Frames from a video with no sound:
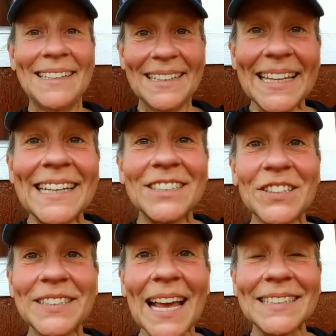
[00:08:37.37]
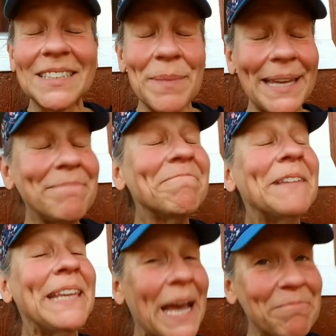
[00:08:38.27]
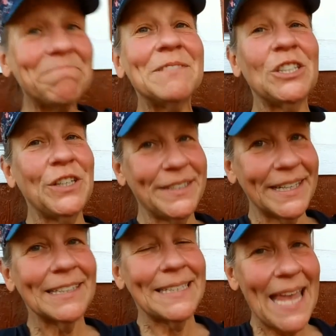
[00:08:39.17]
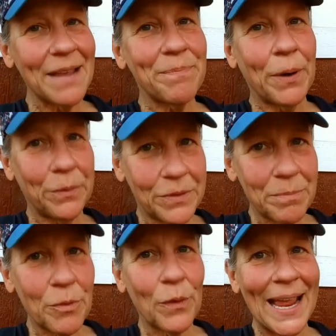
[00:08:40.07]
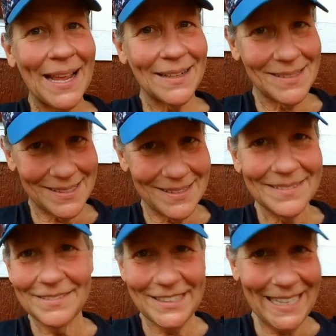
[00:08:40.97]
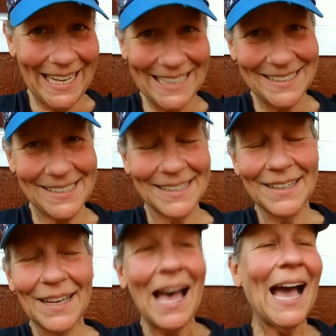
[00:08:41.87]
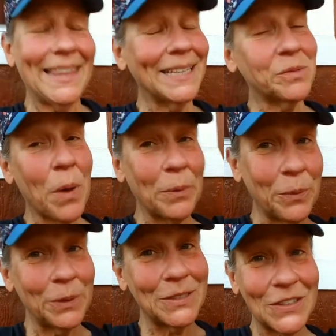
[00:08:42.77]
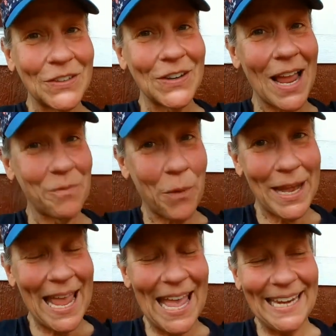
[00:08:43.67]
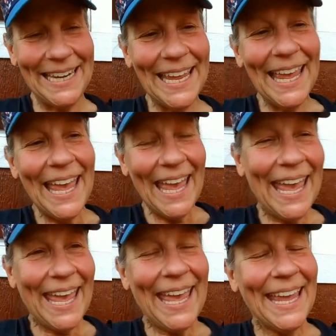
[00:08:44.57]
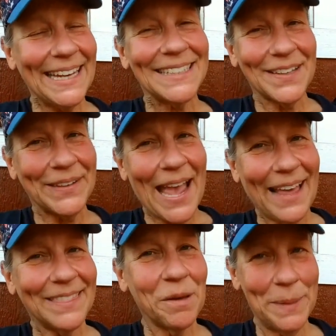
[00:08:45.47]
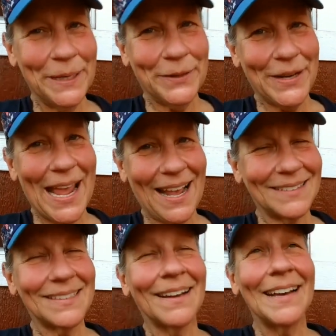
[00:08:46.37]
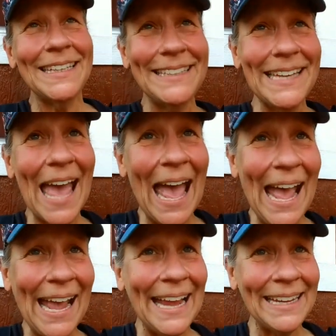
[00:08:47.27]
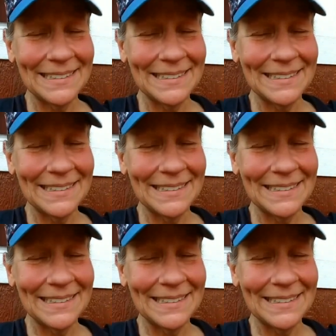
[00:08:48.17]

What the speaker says: Lena just texted me. Yep, she's going to take both the Moran's chickens. I think it's one rooster and one hen. And so, yeah, they'll be in good hands. Yay!